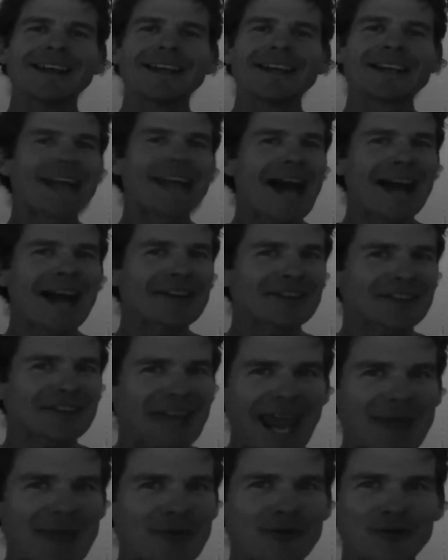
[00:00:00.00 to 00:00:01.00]
You can't
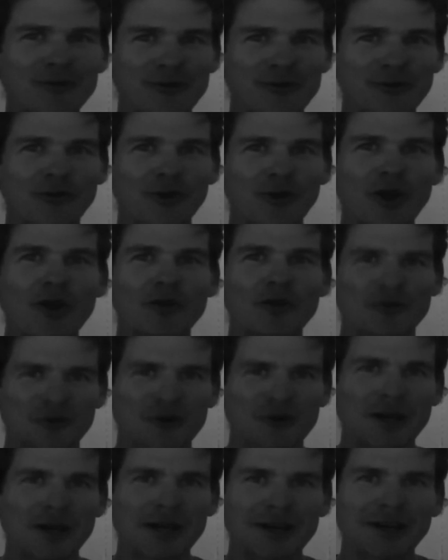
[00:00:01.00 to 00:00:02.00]
scam a full-on
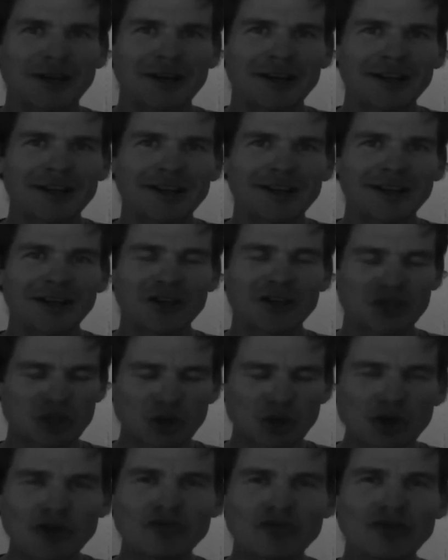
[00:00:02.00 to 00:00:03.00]
fruit eater. A
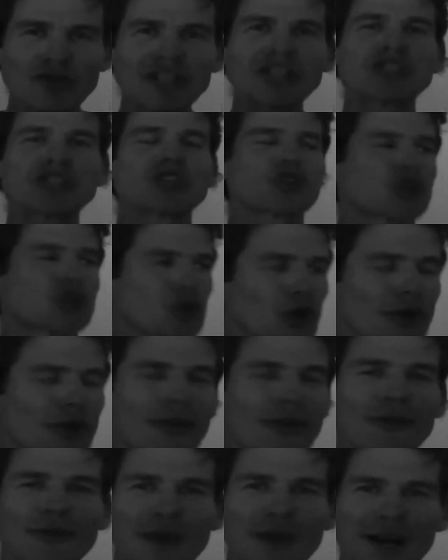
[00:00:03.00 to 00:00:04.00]
sugar, really
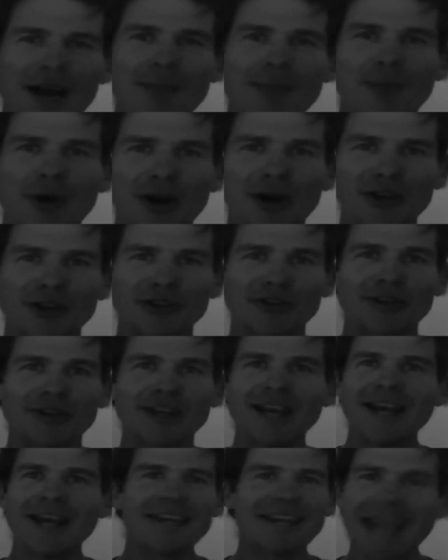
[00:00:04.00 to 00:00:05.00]
sugared the fuck-up person.
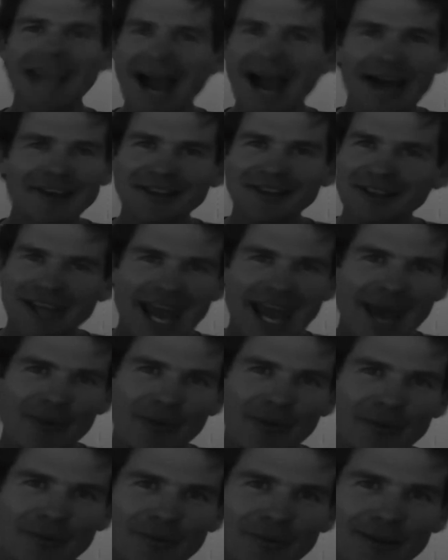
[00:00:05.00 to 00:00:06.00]
You can't scam
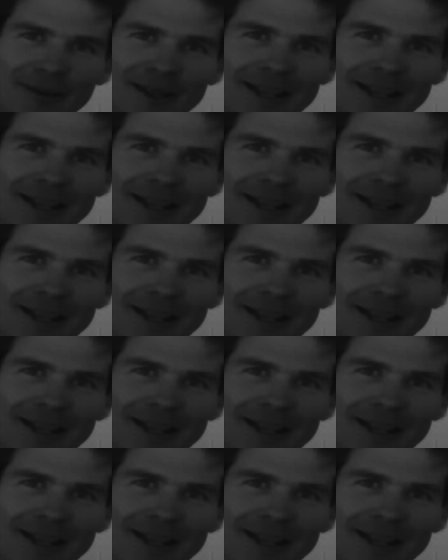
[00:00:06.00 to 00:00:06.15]
them.